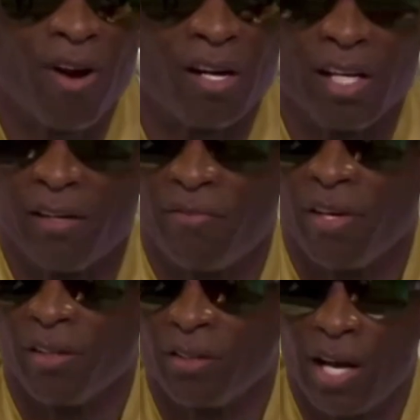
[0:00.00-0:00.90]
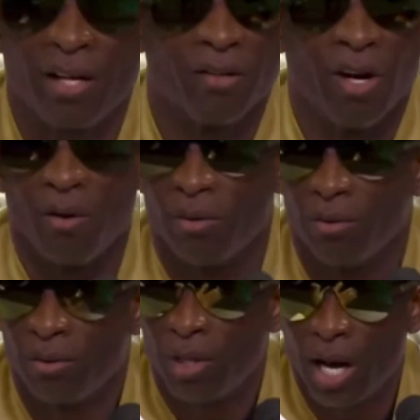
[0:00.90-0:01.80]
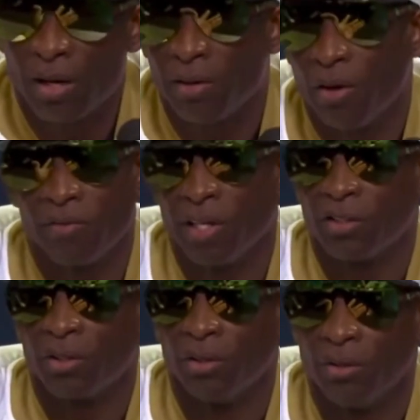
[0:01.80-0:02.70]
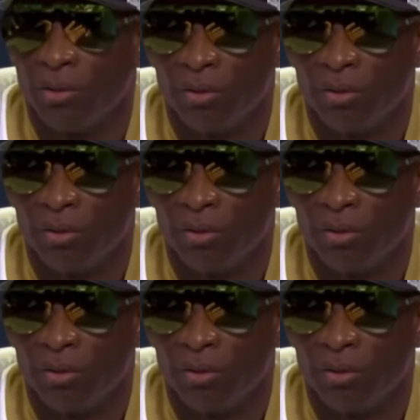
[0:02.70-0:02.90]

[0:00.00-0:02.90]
I don't follow the NFL, so I don't know. I don't know if that's true.